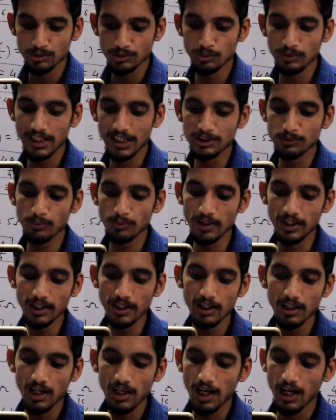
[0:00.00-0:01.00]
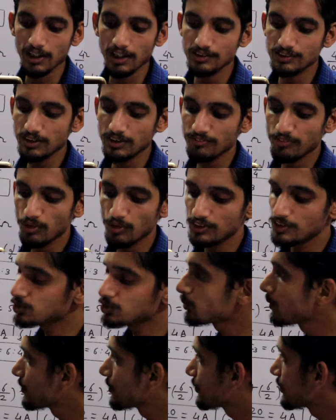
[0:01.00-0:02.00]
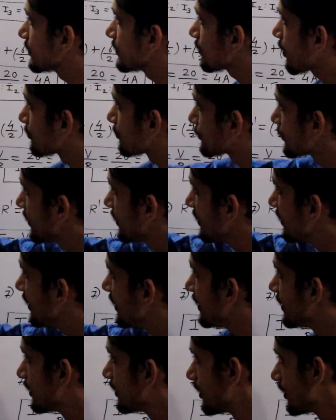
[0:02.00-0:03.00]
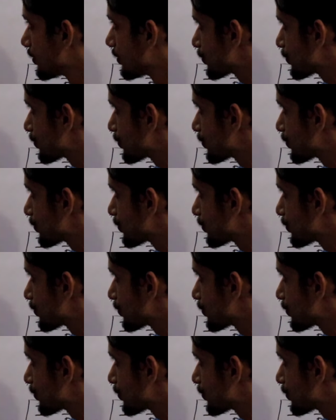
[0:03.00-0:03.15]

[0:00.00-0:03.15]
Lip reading: So that's why answer for this question is option D.